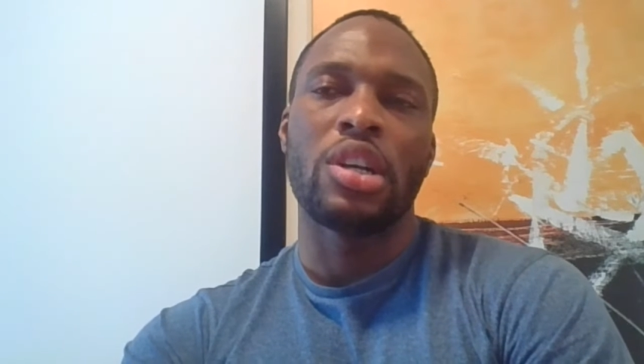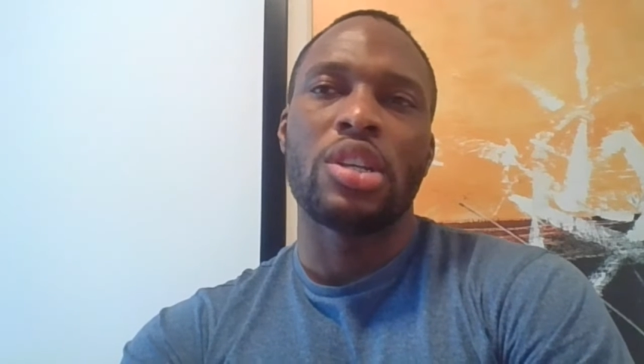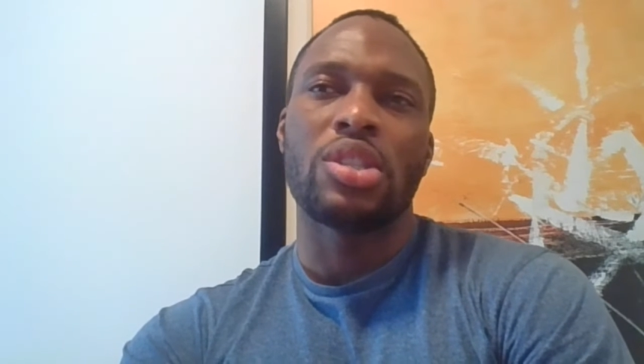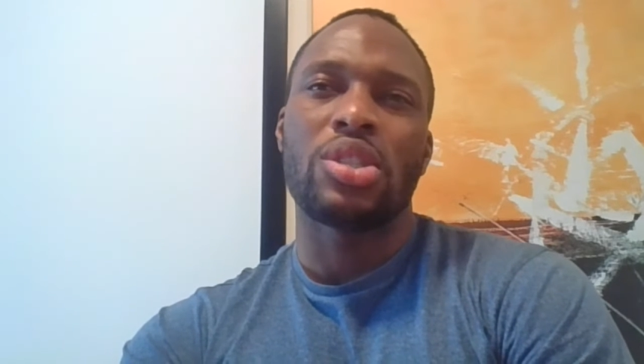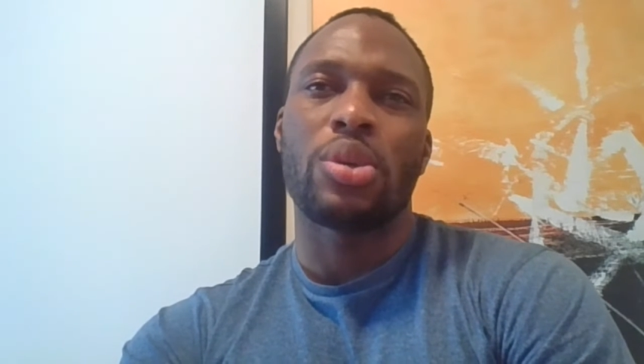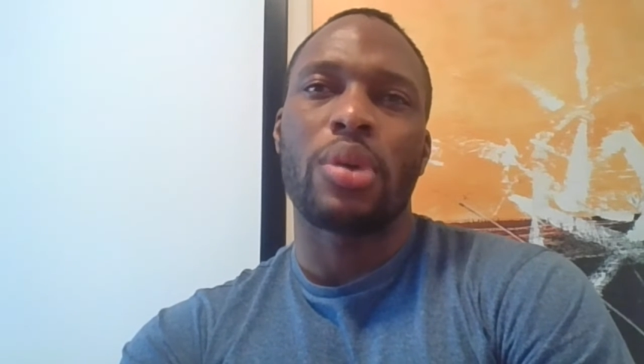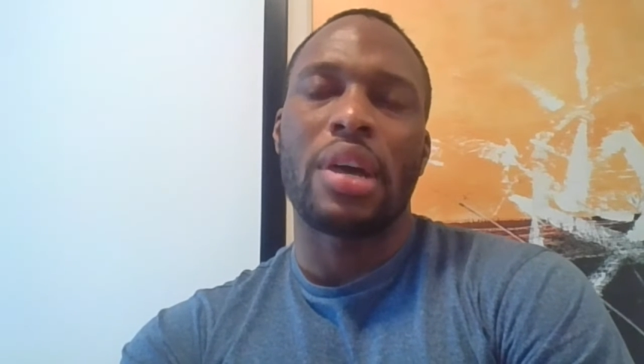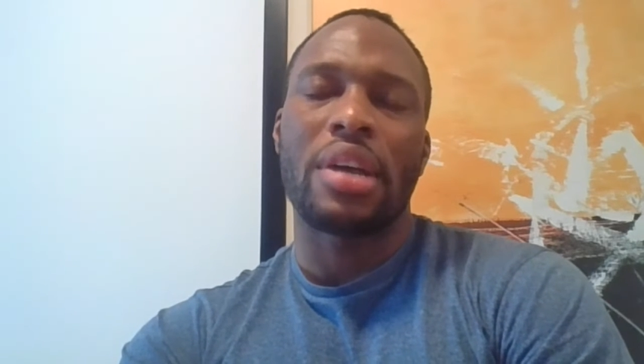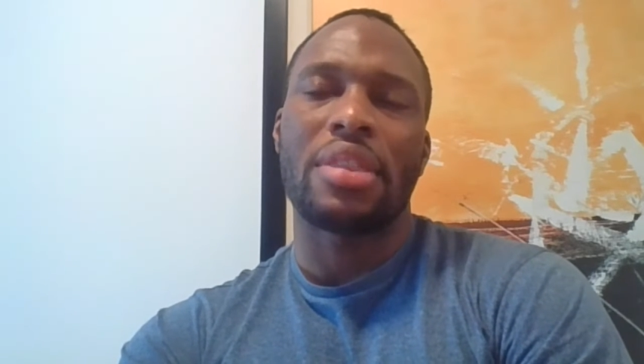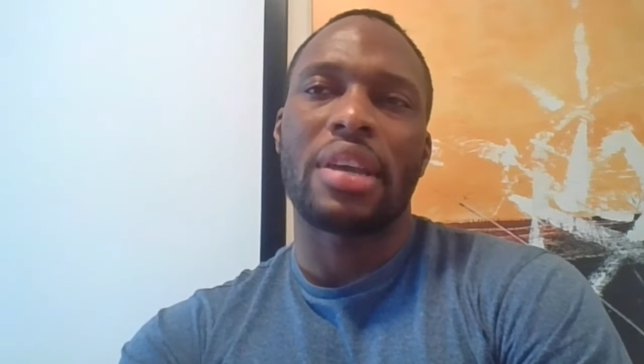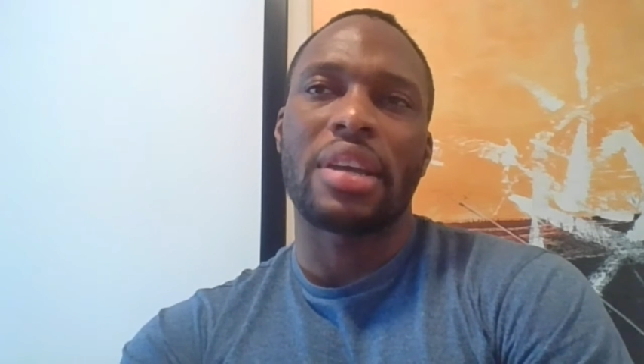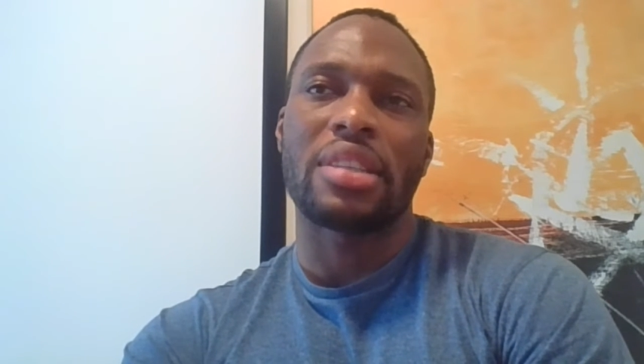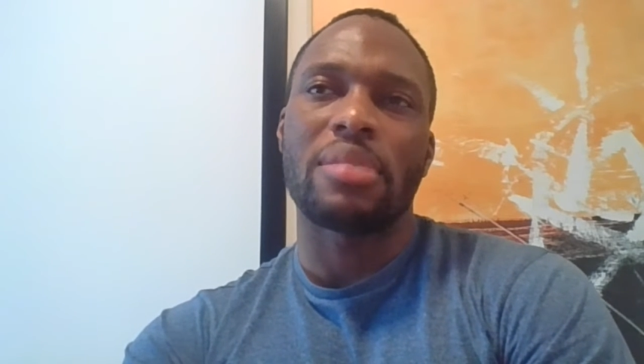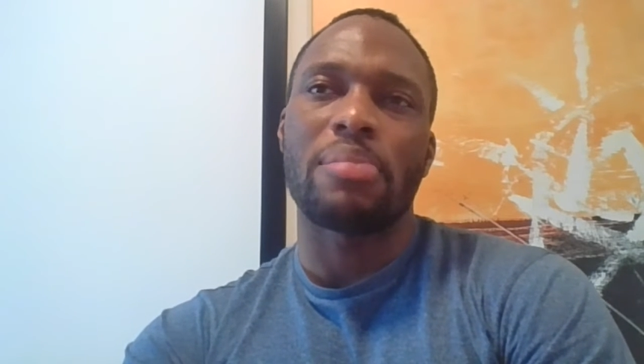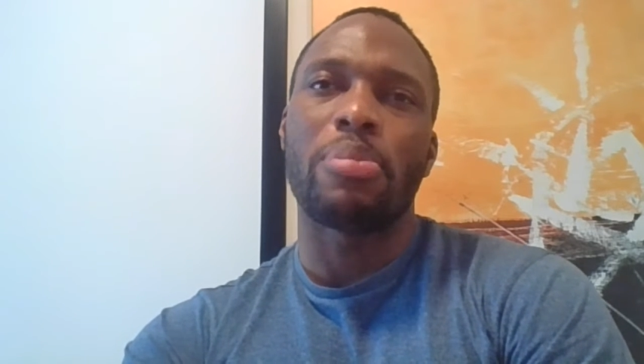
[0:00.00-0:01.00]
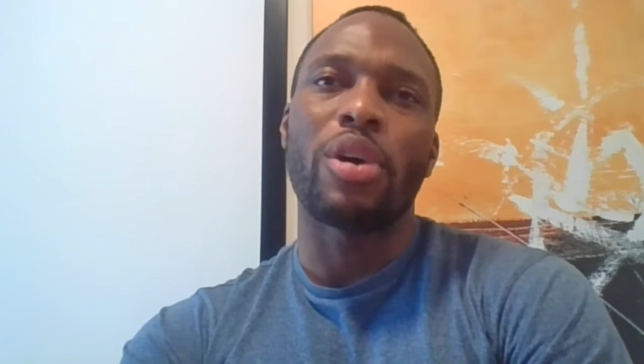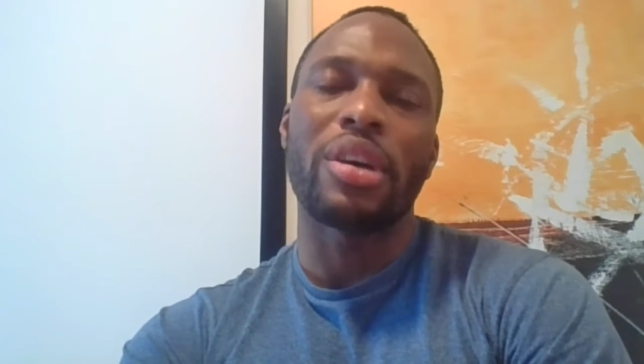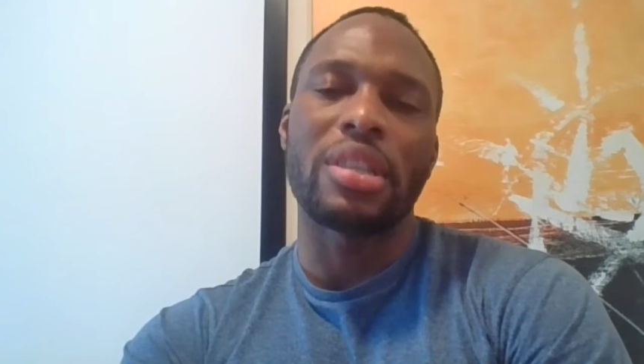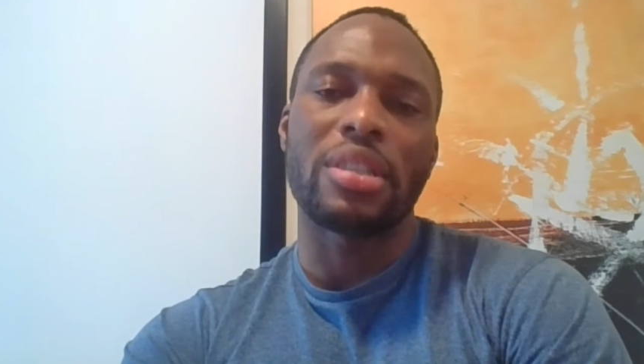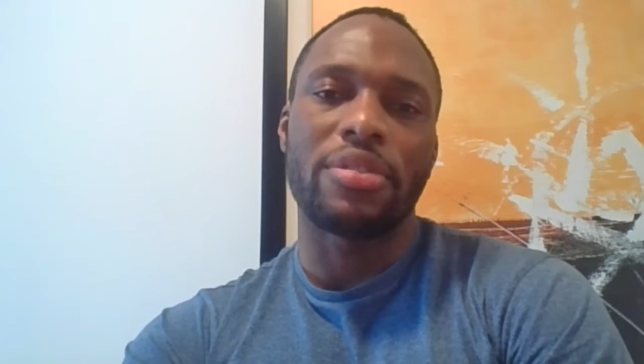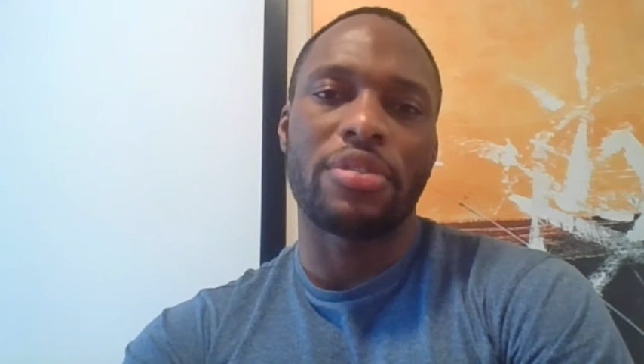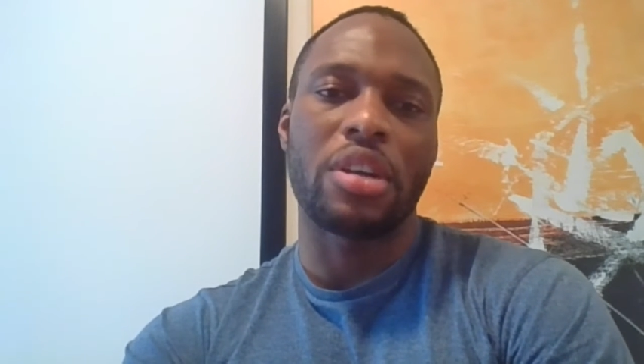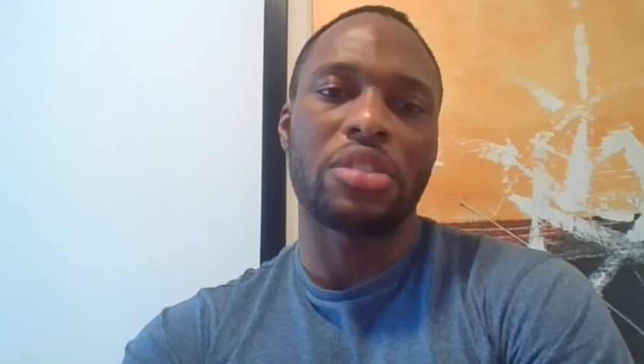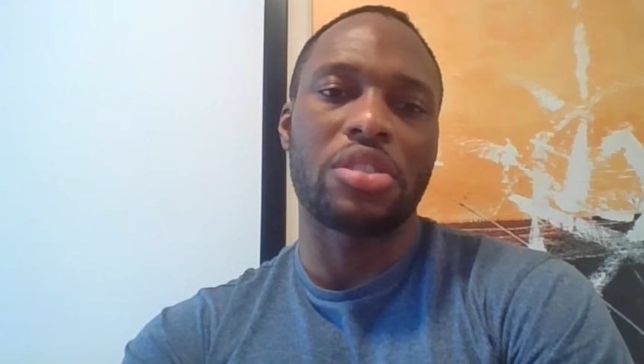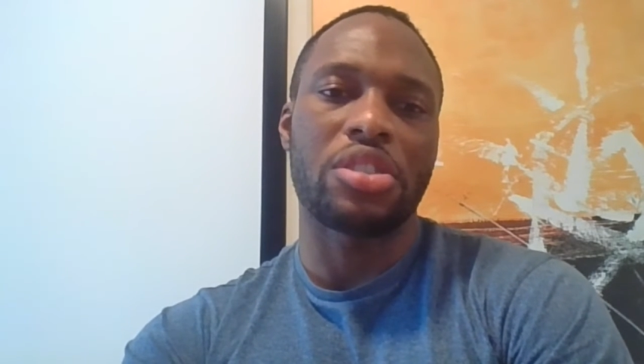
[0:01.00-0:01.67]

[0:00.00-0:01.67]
So I think it's important for us